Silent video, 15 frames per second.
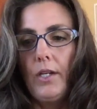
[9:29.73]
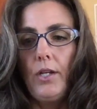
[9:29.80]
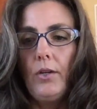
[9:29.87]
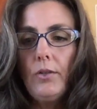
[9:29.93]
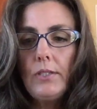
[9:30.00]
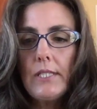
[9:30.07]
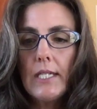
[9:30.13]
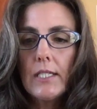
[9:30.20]

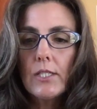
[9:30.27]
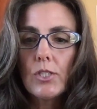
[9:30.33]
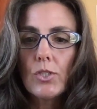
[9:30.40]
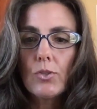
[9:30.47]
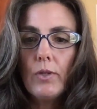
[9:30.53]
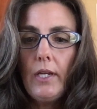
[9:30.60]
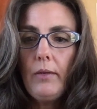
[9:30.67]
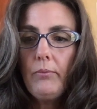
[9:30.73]
Use
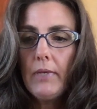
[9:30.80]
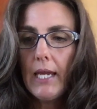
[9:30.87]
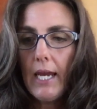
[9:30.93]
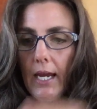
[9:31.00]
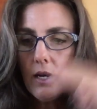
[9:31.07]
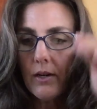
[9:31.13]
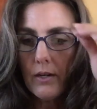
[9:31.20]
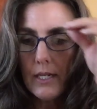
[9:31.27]
extreme
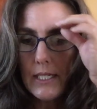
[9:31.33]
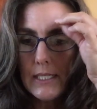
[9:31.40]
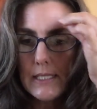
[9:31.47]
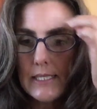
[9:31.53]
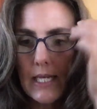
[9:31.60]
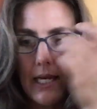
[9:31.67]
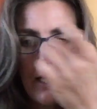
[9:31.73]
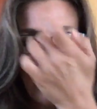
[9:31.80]
care, he
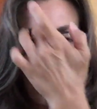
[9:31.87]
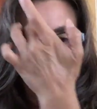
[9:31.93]
said.